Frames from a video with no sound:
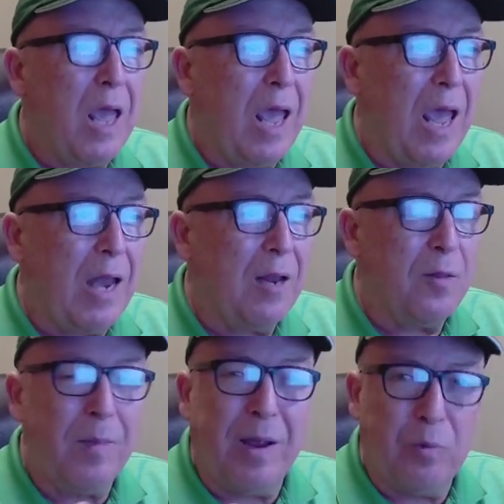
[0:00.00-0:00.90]
And uh,
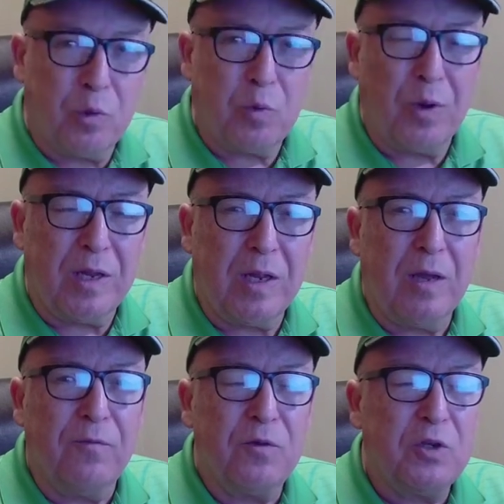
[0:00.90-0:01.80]
the man was
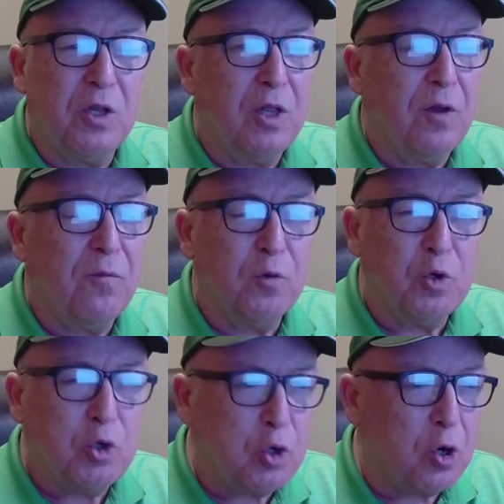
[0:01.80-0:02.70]
renting a facility for
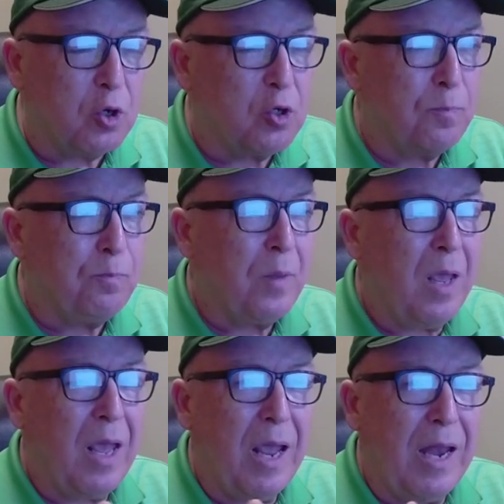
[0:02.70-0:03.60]
his church.
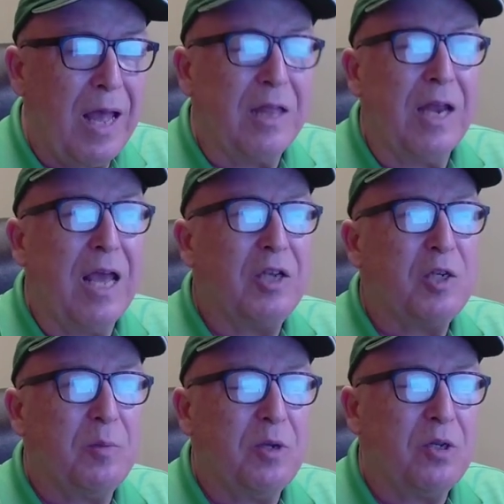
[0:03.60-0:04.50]
And Alan
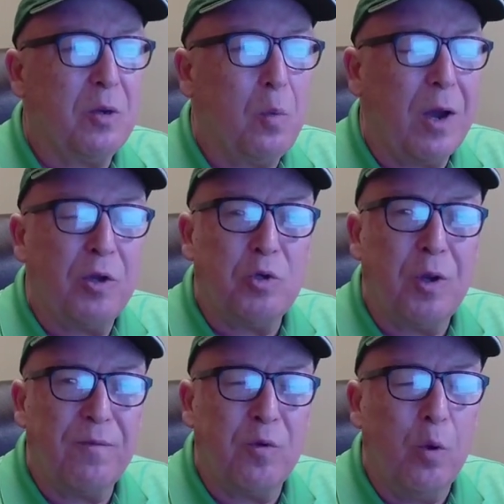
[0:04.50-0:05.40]
asked him, he said, Why don't you
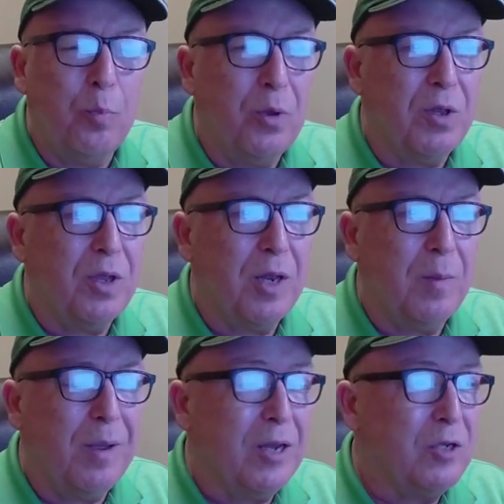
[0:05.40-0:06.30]
have your own building? And the
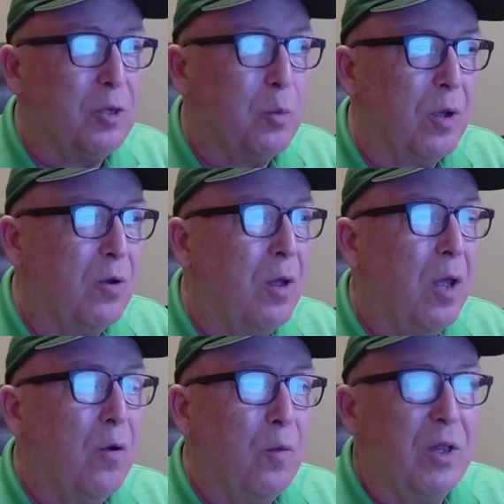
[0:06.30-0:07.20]
man said, Well,
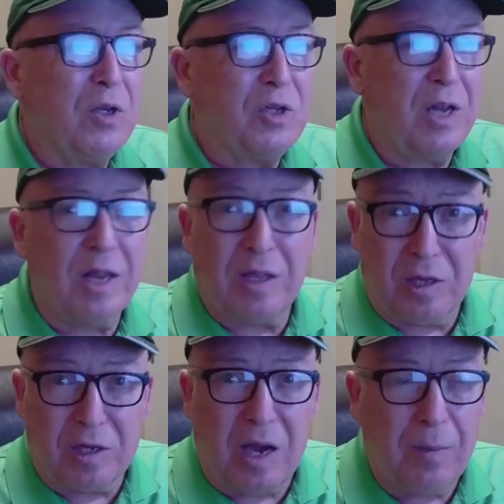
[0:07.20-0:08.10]
real estate at
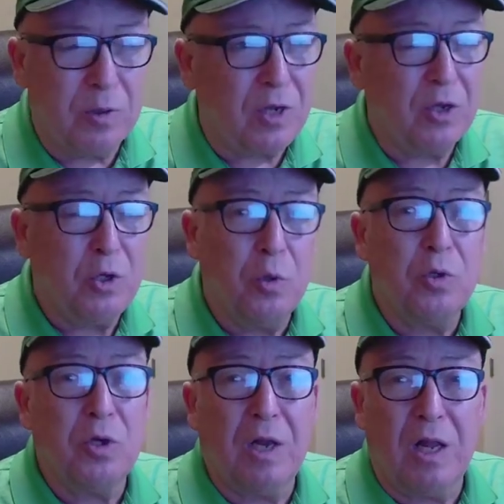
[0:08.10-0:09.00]
the time was like
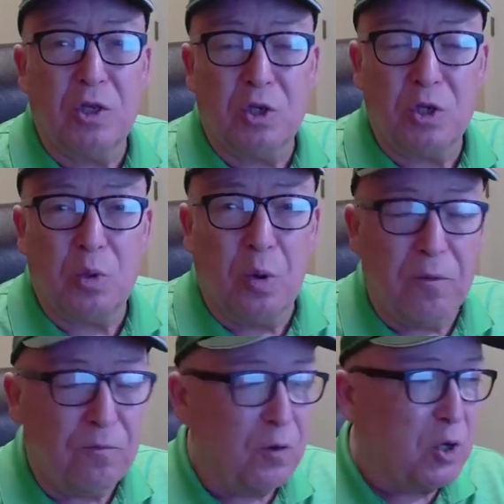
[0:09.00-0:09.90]
$200 a square
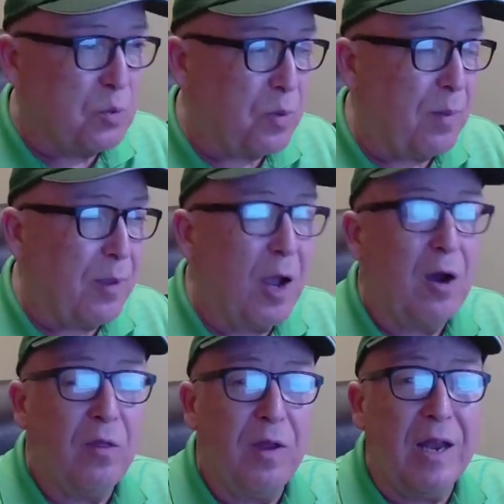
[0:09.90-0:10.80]
foot. It's probably
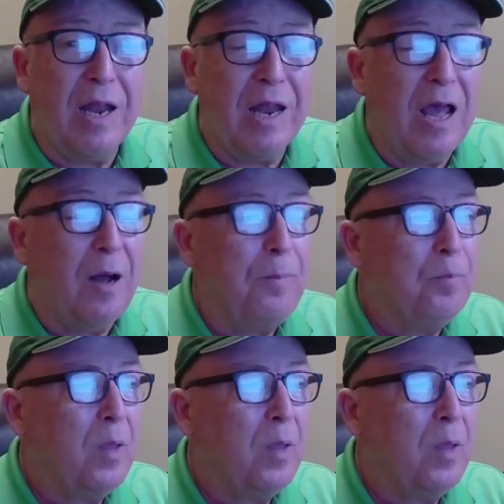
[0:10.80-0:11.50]
higher than that now.